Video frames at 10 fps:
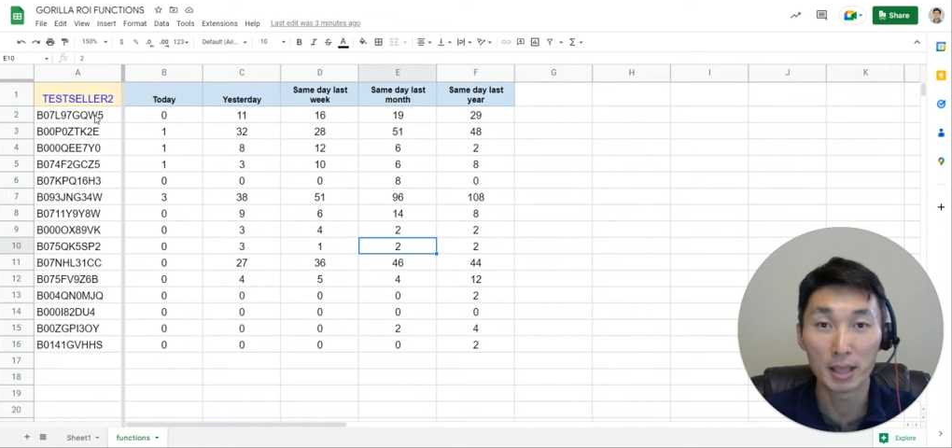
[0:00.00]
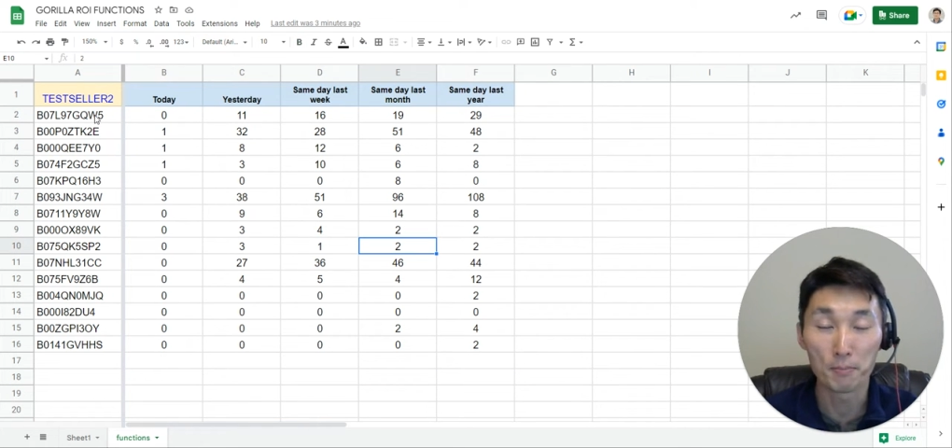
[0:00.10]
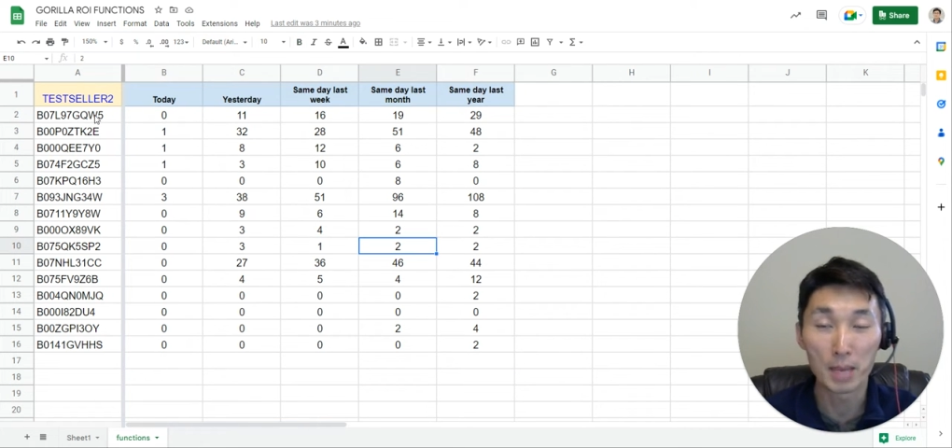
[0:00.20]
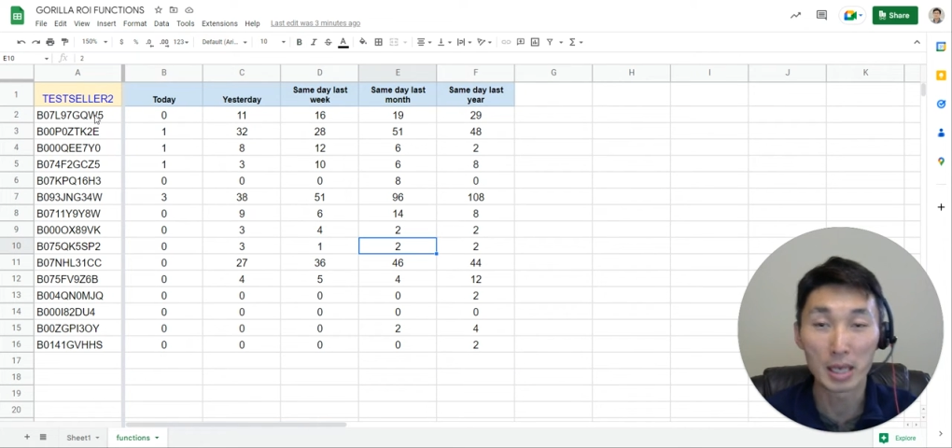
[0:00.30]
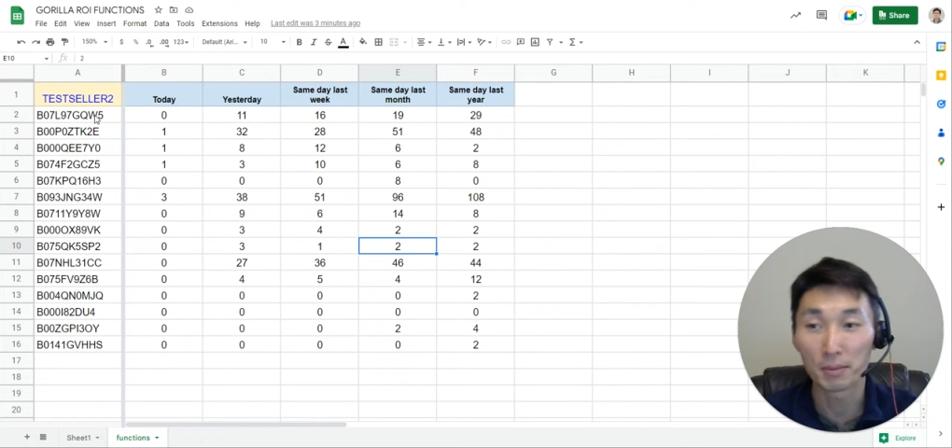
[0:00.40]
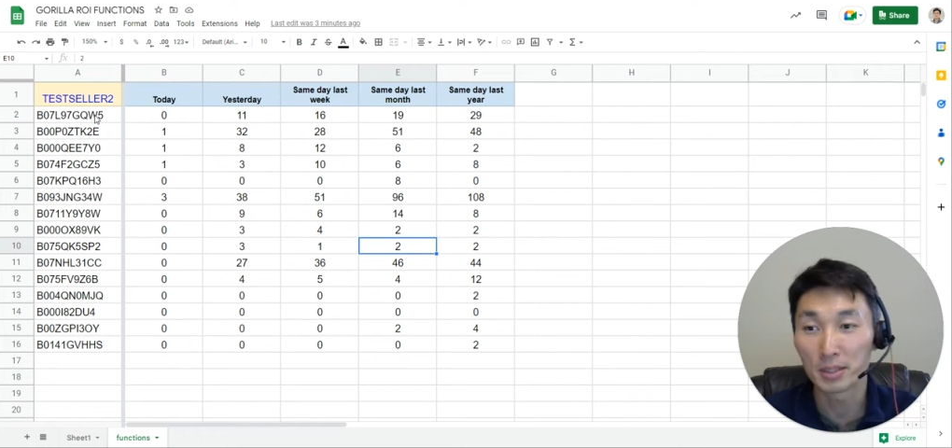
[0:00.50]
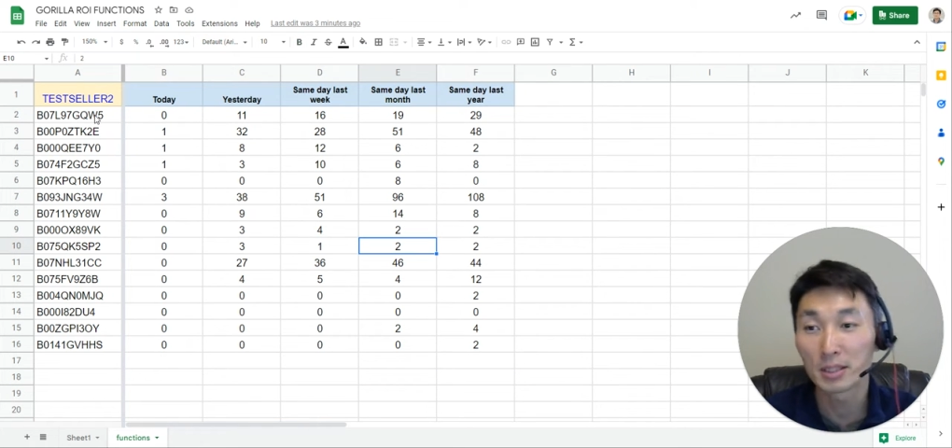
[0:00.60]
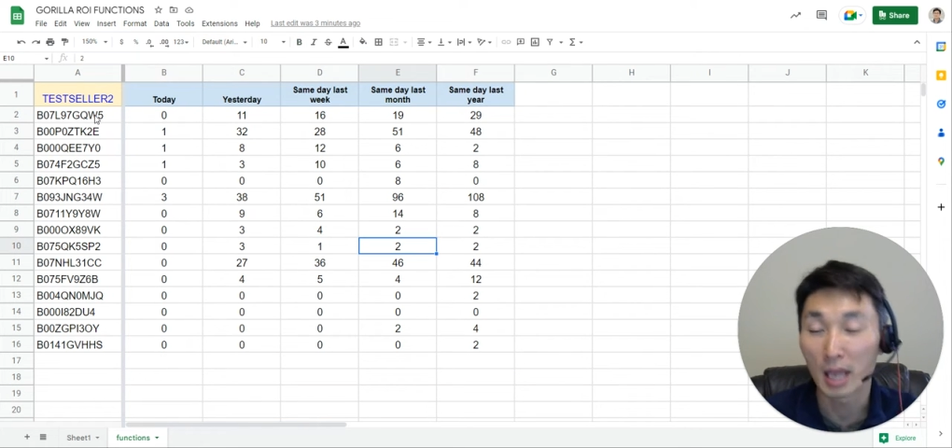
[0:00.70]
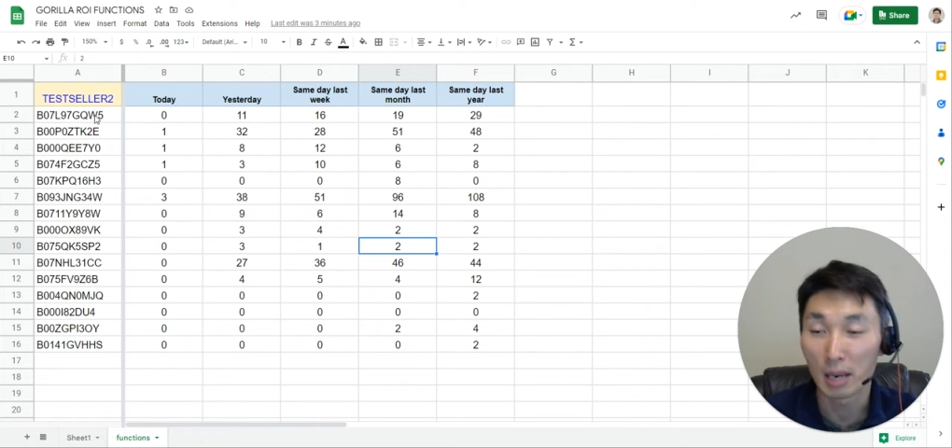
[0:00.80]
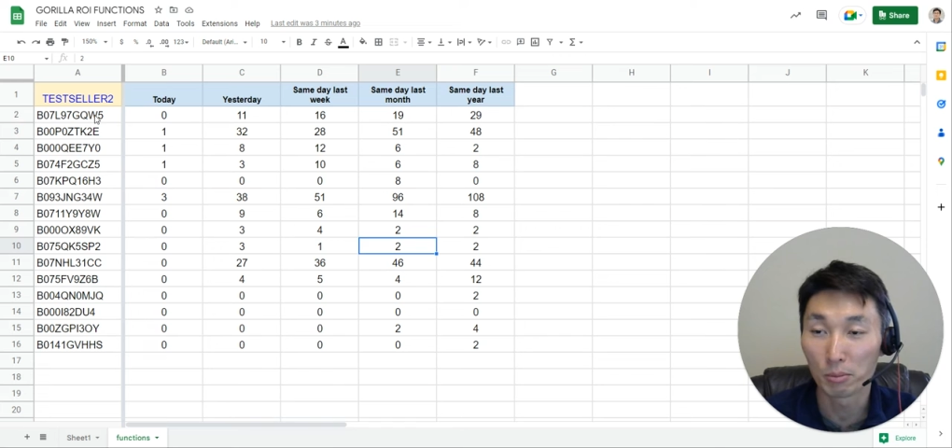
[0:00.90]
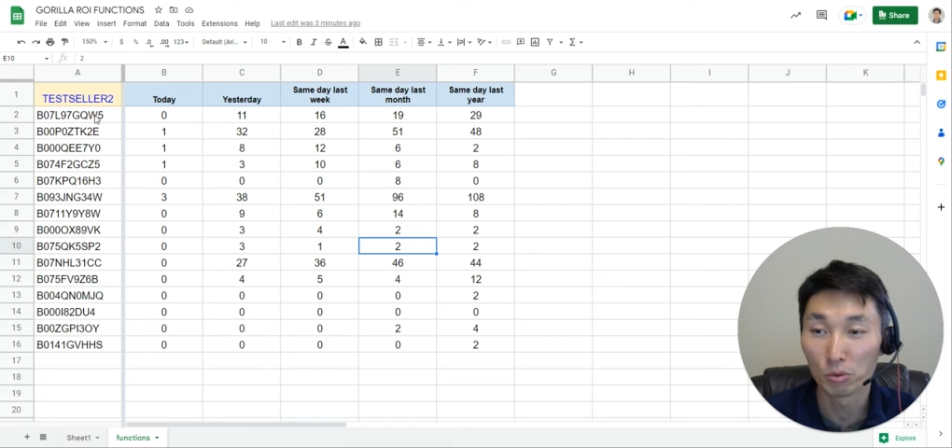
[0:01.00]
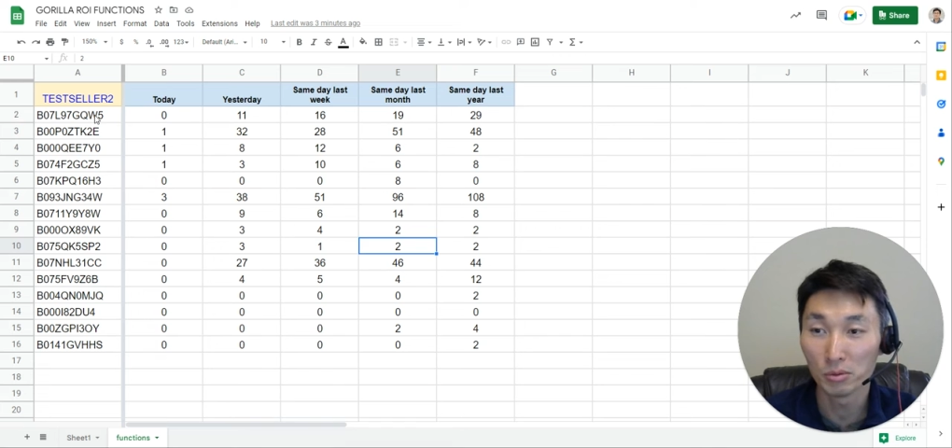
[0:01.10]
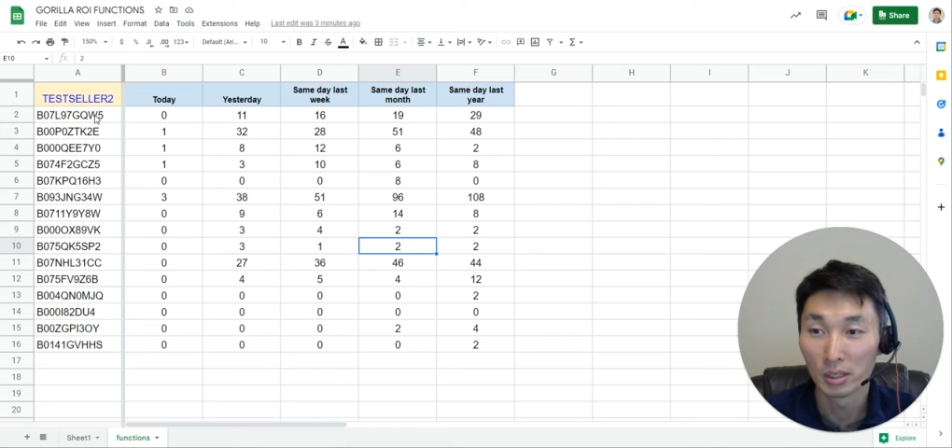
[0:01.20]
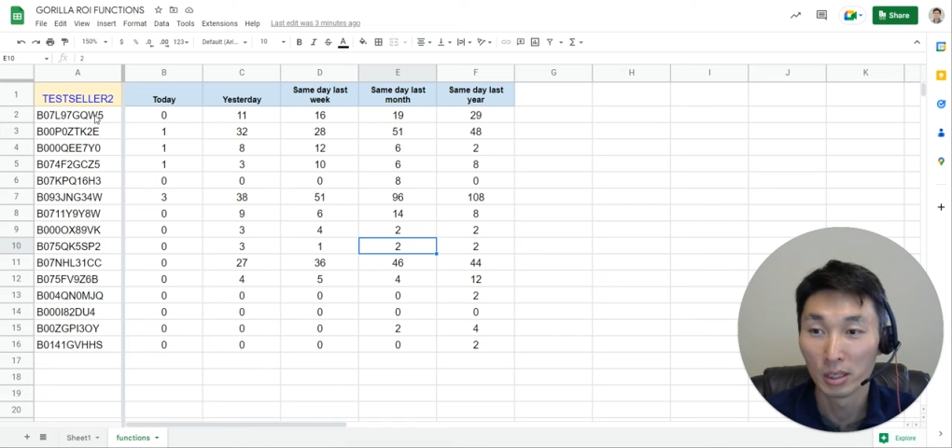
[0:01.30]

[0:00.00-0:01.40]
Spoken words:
that make up this table.